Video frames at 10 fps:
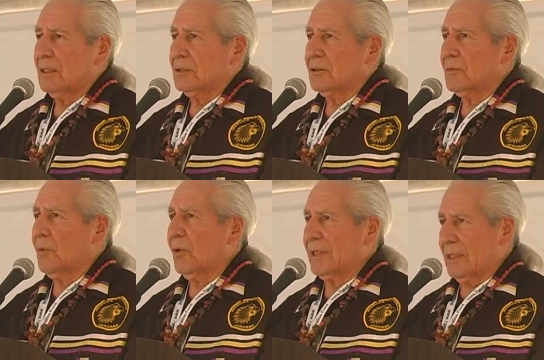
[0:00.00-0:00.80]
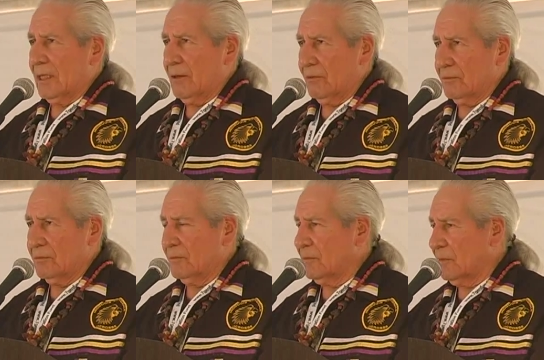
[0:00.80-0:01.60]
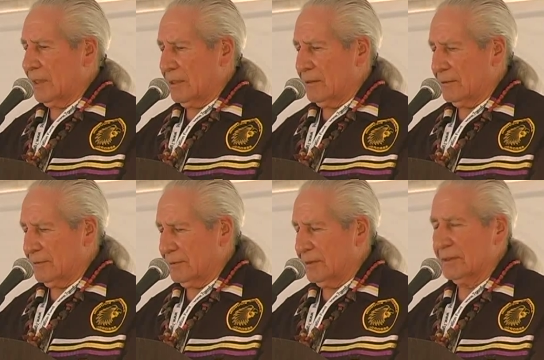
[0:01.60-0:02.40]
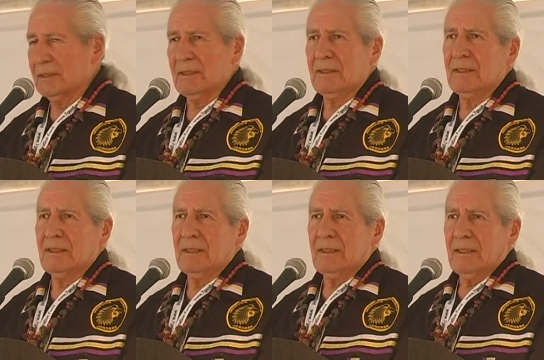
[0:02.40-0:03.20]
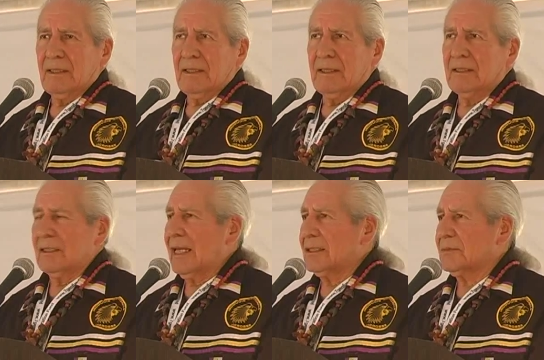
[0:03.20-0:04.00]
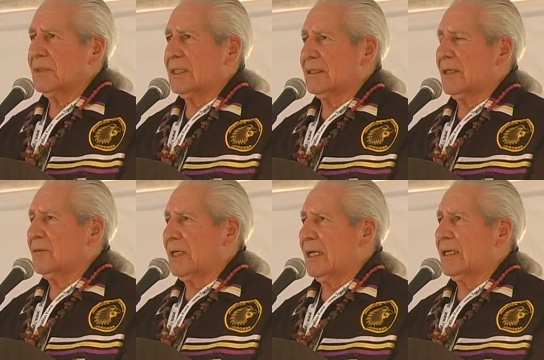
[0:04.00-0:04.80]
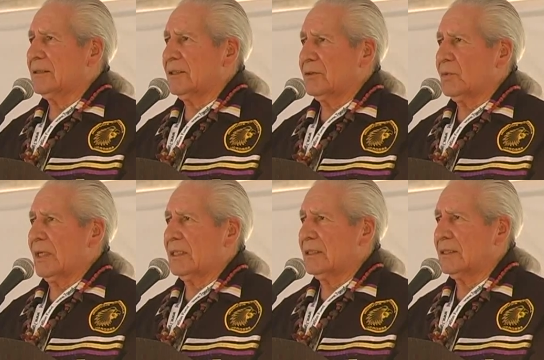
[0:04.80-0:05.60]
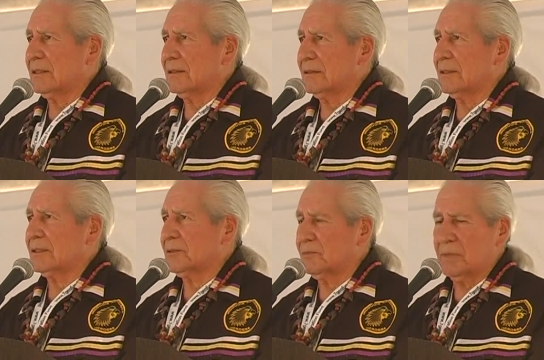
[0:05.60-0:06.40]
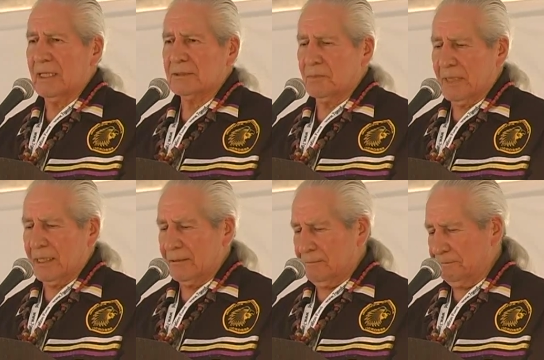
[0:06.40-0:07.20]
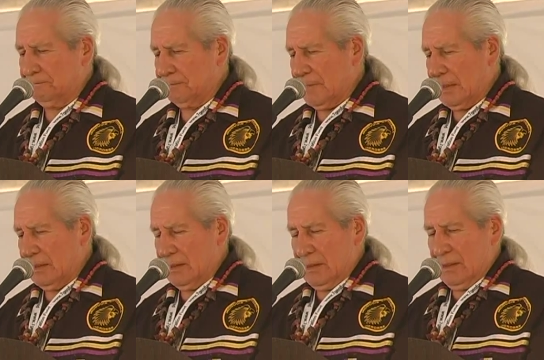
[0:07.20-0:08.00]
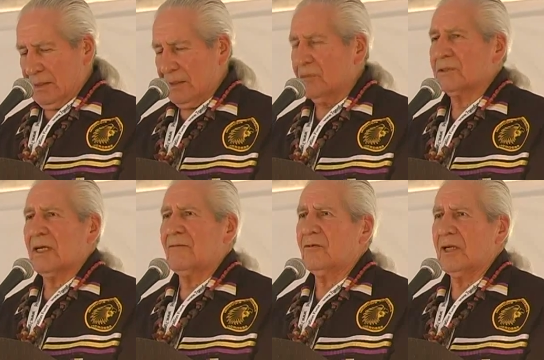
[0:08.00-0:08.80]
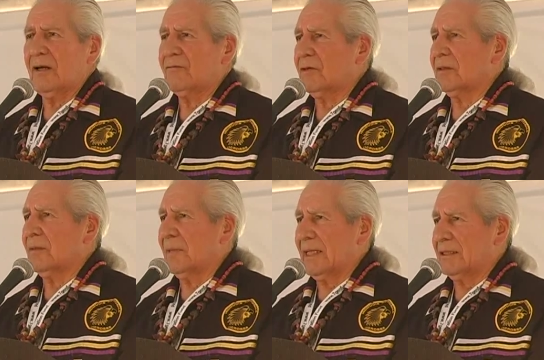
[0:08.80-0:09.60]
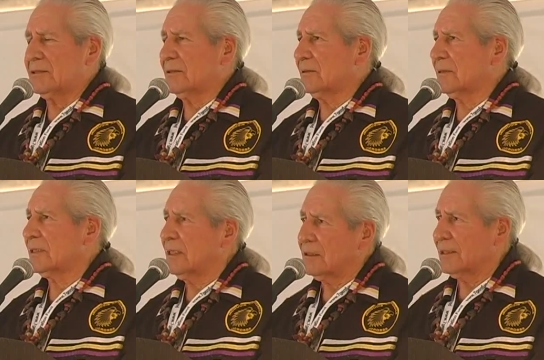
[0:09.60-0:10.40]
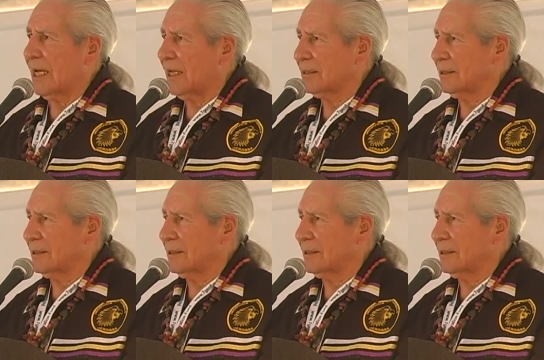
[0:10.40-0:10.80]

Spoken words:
to the point now where in the last meeting that we had at the UN this past May, there was every effort made to kill that.